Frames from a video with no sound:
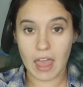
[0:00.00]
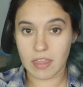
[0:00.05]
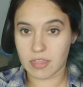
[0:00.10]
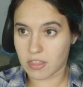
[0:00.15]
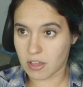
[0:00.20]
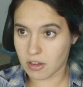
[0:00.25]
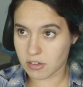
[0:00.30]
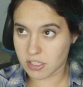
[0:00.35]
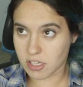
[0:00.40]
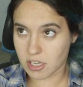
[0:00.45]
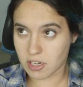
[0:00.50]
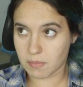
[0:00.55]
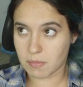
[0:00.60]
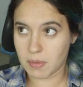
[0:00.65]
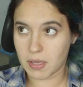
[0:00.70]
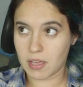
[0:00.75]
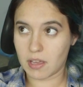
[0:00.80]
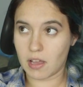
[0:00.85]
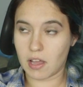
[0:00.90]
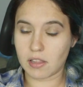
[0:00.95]
And there's gonna
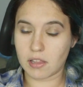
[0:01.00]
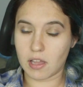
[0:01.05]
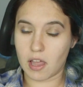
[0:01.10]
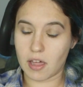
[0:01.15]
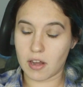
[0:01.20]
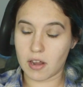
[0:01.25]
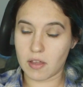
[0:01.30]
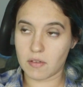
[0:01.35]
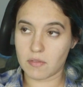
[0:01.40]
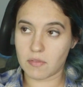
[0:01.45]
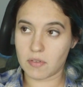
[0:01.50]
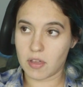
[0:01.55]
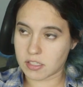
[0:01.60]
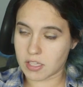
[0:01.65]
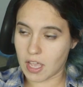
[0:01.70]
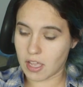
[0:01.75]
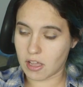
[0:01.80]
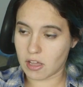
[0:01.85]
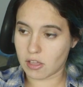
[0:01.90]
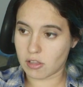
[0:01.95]
be a lot of
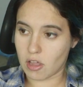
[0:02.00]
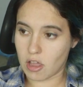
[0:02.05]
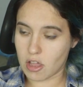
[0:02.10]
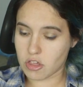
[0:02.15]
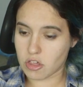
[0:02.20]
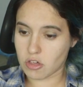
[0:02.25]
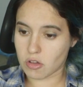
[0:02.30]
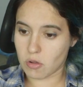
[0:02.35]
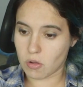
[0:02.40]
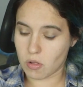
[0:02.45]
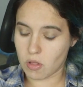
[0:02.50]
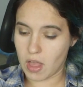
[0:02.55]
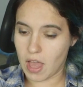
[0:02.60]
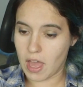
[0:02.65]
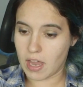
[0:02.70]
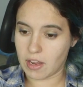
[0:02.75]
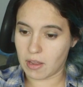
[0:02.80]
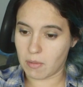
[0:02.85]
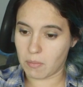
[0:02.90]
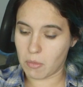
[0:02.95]
psychological
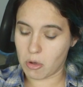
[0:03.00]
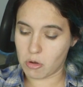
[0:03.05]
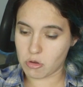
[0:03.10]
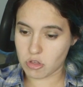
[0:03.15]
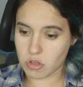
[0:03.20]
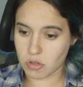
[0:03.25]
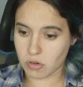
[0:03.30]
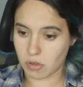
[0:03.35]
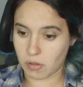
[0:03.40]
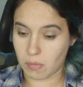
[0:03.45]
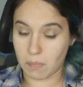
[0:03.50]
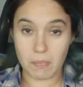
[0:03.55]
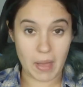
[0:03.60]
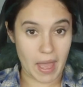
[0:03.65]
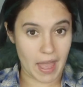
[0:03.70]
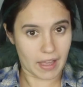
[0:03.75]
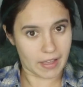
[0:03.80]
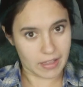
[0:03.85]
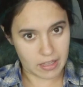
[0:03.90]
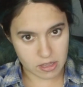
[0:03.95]
and emotional
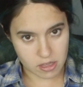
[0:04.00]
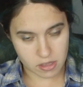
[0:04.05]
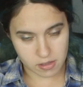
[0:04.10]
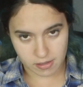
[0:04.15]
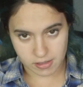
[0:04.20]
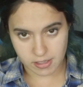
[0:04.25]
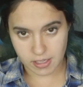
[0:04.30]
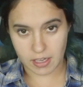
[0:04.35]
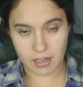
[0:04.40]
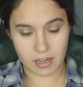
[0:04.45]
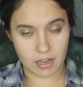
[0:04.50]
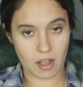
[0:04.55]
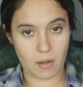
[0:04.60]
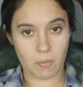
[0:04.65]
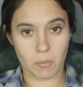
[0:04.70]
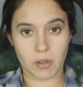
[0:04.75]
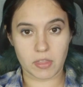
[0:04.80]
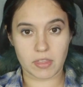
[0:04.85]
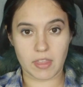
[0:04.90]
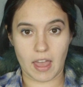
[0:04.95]
baggage that's gonna
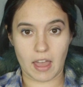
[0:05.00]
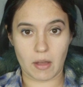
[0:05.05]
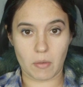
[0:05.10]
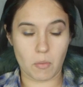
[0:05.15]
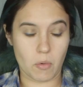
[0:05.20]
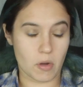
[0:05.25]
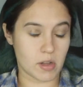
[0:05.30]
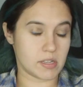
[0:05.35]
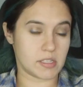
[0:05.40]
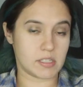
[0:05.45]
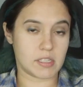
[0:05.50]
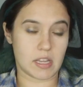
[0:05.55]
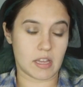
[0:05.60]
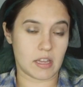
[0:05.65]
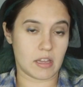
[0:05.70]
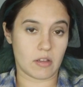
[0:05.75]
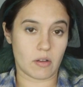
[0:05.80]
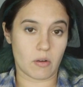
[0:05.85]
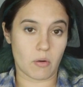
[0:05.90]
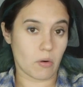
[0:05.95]
come with that one
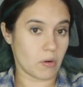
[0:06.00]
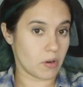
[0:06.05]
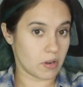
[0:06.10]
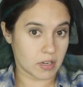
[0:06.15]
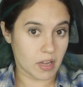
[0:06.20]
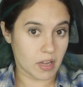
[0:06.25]
day or